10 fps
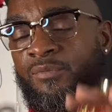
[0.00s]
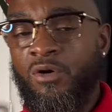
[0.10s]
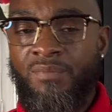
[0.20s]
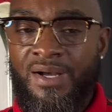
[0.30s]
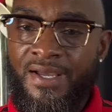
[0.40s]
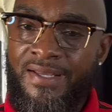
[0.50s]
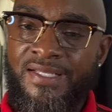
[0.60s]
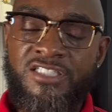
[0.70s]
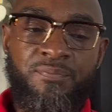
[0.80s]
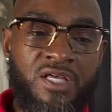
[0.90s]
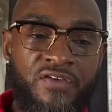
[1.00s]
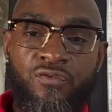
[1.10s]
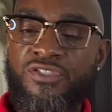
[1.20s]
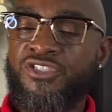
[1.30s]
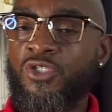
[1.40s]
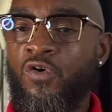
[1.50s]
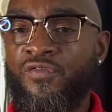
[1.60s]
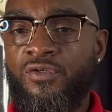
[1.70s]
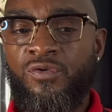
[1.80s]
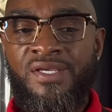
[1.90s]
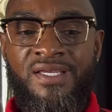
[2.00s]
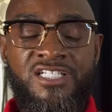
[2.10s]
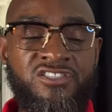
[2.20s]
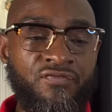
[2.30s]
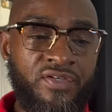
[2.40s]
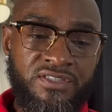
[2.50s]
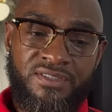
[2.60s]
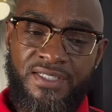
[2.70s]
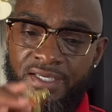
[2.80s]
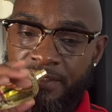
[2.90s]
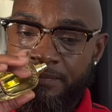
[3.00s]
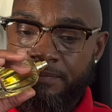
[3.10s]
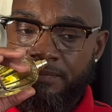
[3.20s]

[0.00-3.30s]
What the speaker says: But on mine, it's playful, it's jovial, it's sophisticated,